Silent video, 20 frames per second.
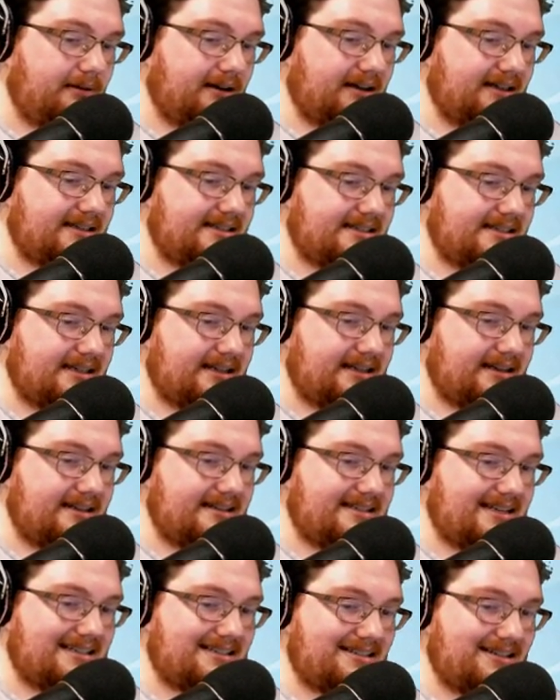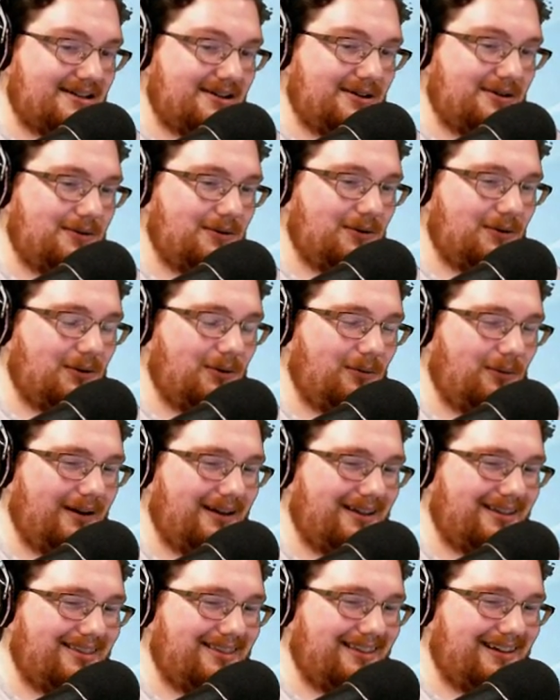but uh, this has to do
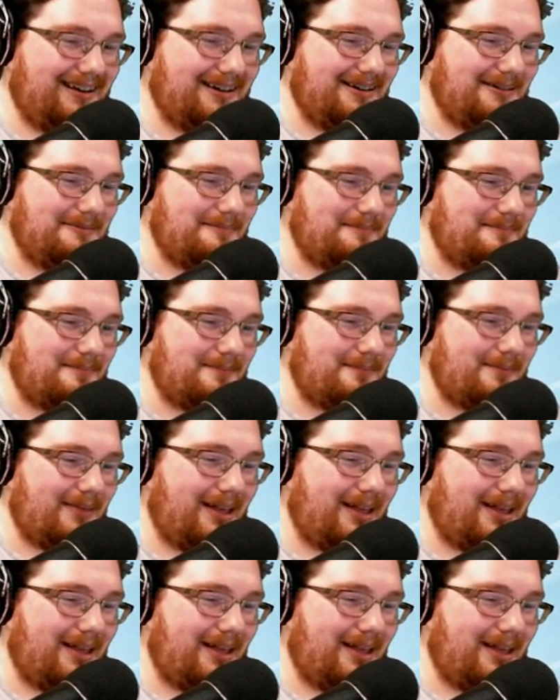with, um,